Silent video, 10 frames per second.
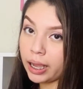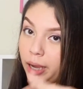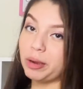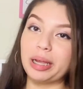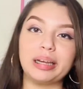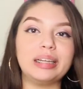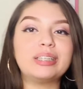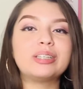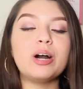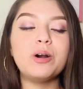Okay guys,
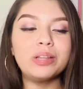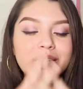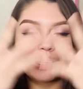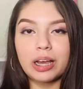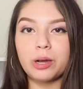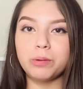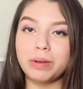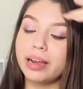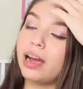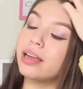so this is how
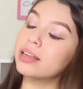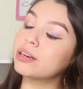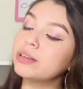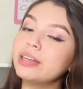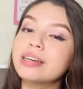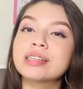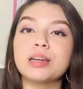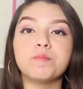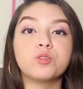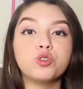my eyeliner looks, and
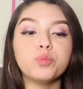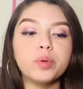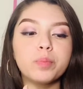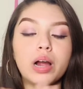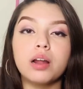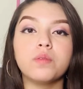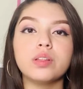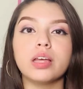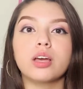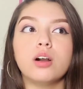I'm super proud of it.
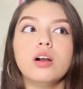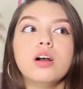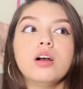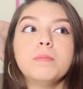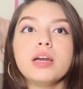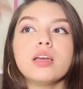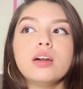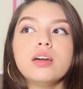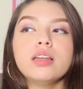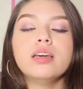Like, oh my
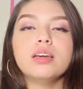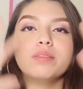god, it